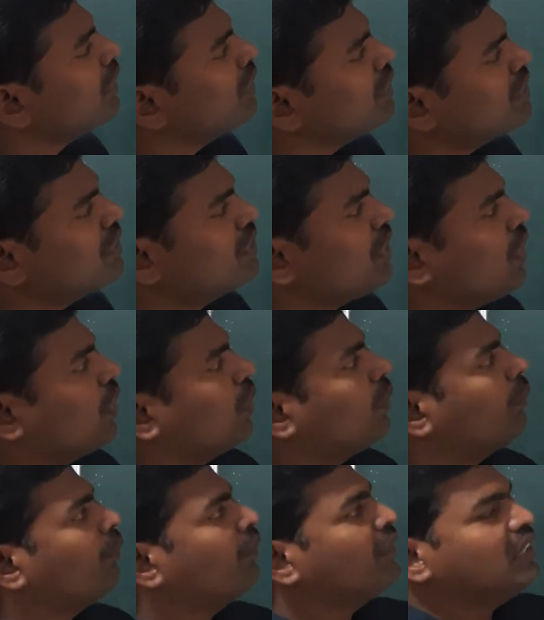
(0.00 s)
so
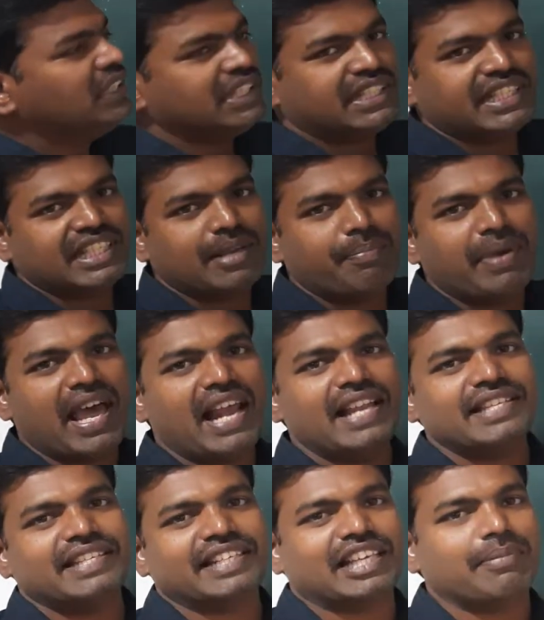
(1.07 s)
this is a
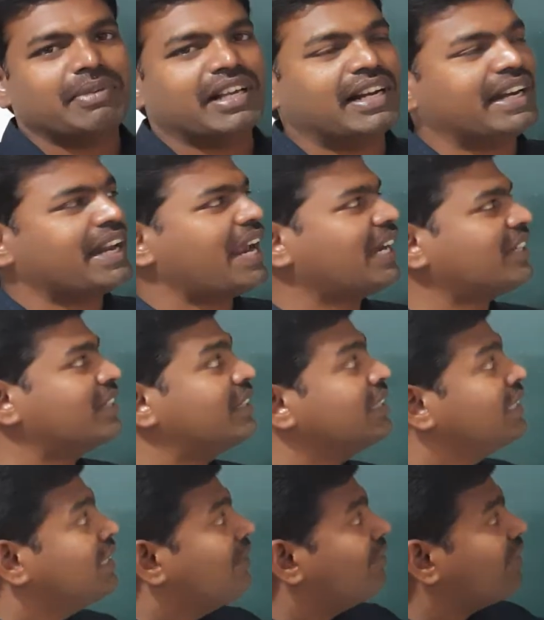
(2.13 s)
balanced chemical reaction.
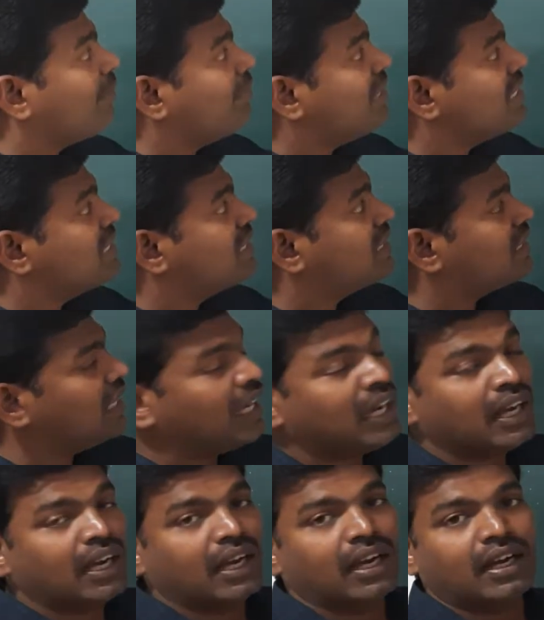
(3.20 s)
From this
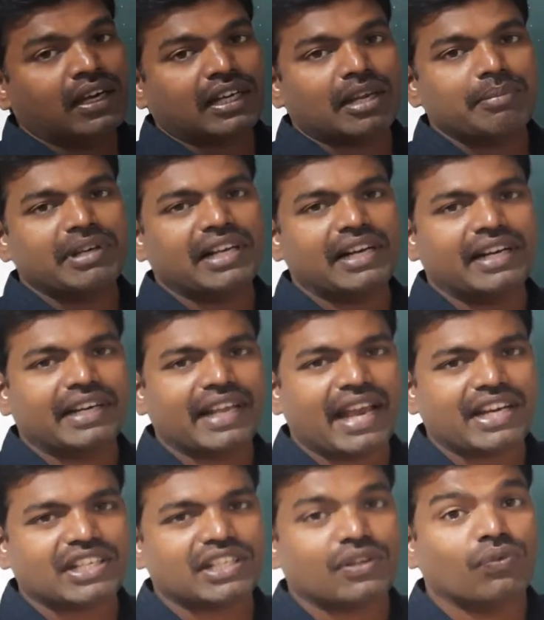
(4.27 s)
chemical
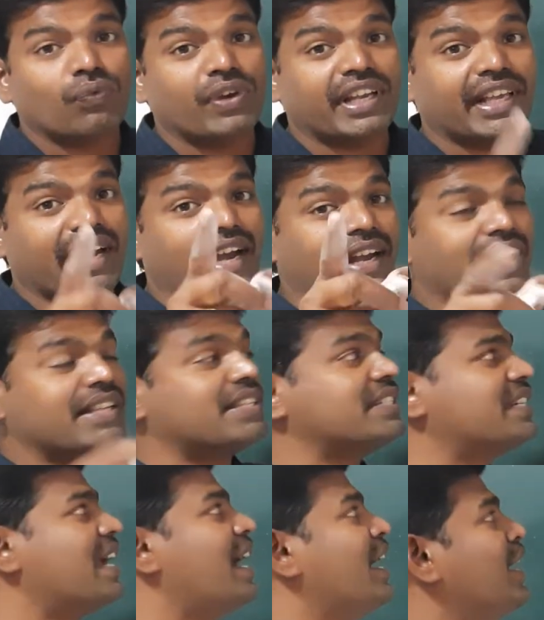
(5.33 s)
reaction we can
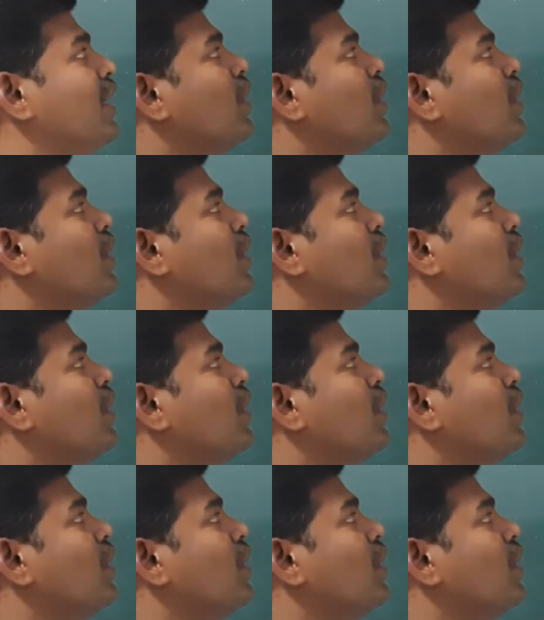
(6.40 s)
understand